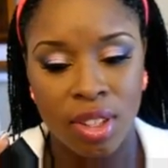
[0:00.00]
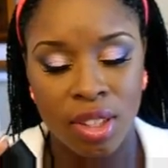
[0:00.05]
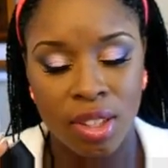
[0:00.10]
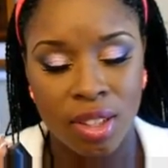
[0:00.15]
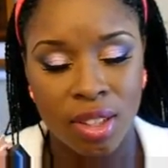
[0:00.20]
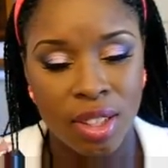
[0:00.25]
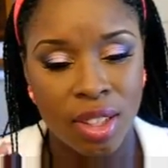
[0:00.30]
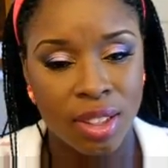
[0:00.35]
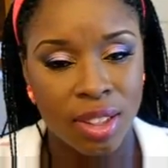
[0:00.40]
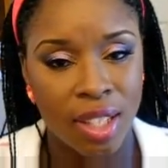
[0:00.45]

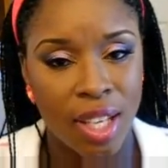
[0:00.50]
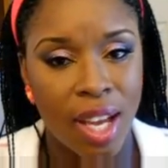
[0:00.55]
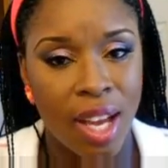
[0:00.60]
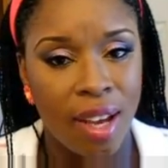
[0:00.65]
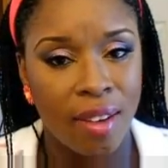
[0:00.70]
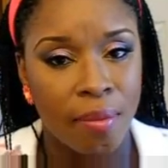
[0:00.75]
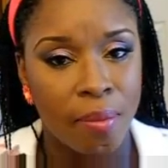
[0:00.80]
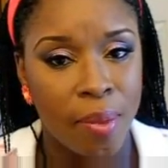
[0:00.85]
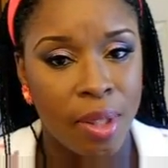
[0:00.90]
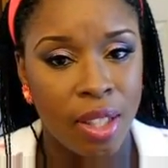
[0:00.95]
still doesn't
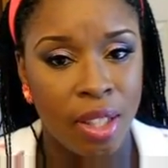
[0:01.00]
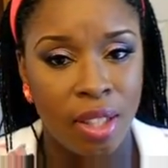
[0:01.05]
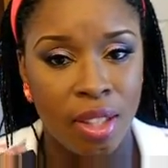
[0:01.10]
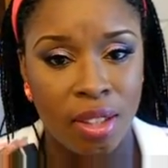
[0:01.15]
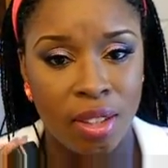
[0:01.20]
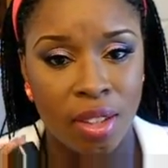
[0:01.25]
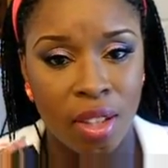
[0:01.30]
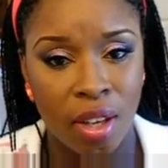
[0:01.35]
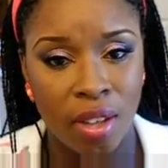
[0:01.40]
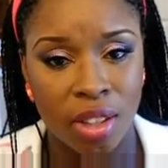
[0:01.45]
have
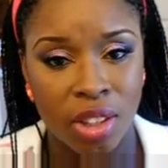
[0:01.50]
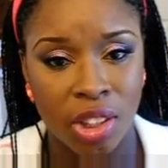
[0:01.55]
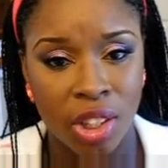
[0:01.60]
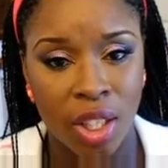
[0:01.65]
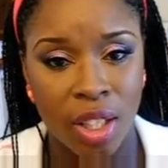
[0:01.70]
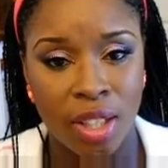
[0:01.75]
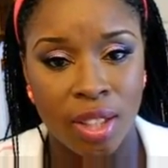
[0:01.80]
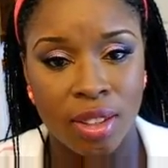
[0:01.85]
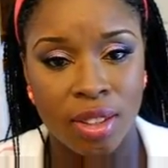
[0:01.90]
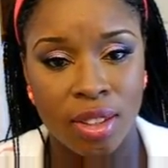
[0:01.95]
many dark
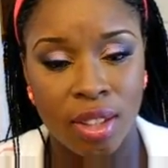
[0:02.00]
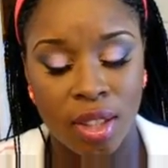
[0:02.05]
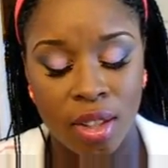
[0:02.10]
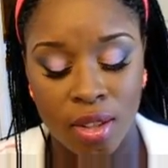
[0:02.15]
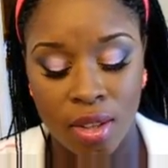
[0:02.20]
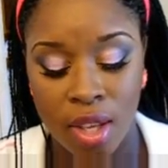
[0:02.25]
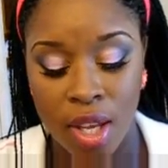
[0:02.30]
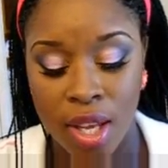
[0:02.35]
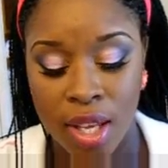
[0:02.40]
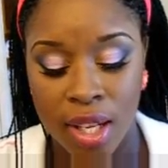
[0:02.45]
shades.
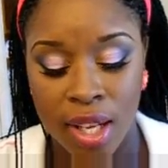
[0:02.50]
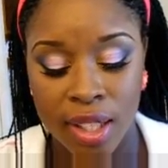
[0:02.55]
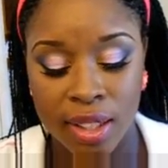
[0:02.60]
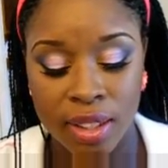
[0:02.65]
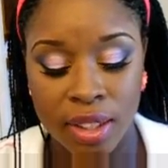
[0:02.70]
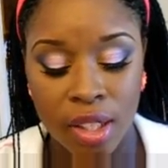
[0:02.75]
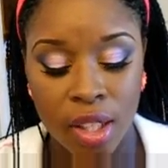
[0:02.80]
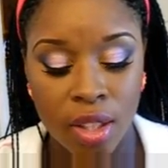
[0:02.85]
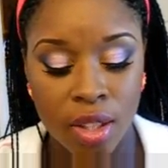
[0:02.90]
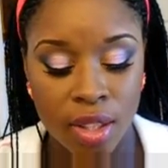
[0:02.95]
So
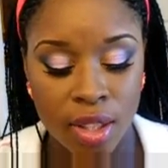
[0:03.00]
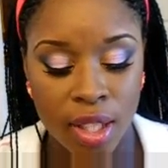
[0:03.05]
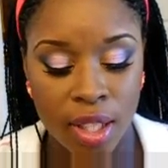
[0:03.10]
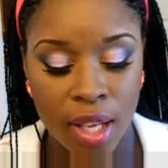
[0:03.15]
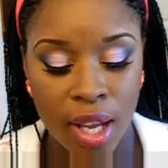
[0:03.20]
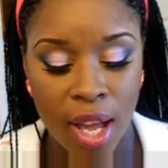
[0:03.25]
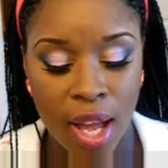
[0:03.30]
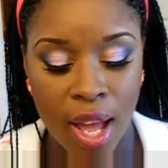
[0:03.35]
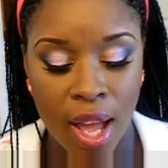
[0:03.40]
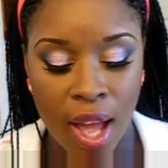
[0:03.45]
that's the only
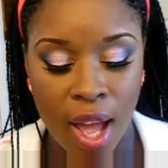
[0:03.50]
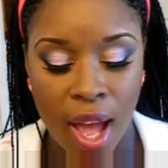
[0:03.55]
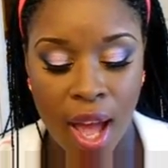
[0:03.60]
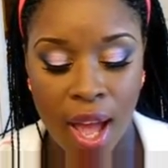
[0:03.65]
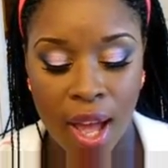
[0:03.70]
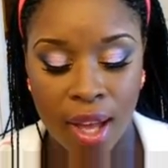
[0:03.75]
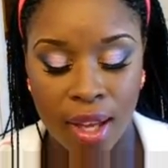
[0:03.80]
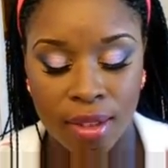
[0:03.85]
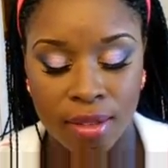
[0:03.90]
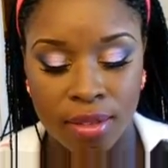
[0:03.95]
thing
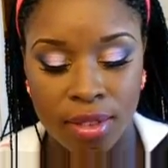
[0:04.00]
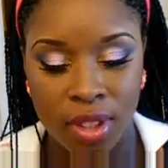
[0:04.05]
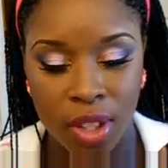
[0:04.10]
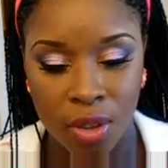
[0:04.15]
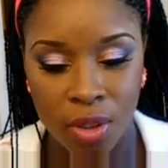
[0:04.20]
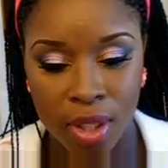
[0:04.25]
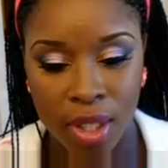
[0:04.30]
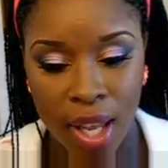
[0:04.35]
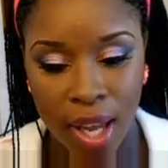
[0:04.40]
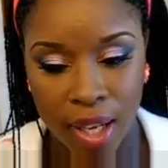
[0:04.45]
I
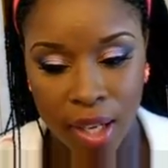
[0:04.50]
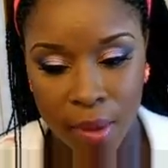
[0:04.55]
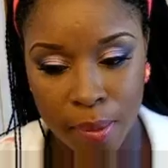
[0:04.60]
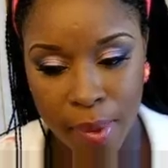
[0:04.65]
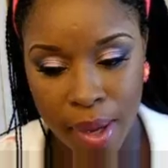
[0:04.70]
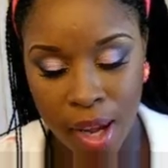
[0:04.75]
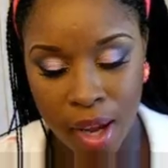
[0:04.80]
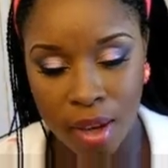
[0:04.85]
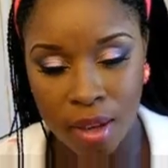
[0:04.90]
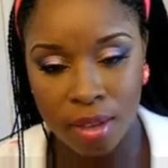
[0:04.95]
don't like
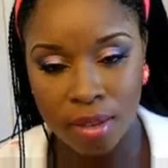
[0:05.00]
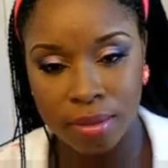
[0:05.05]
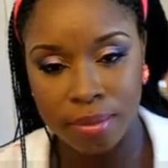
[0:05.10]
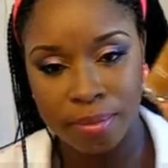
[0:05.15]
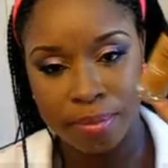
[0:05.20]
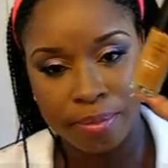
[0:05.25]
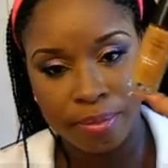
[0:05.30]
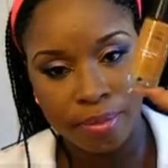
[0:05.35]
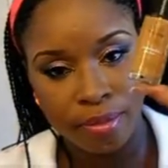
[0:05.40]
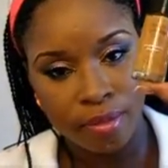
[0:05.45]

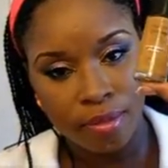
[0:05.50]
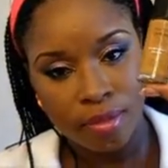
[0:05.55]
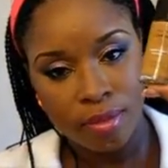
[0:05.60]
about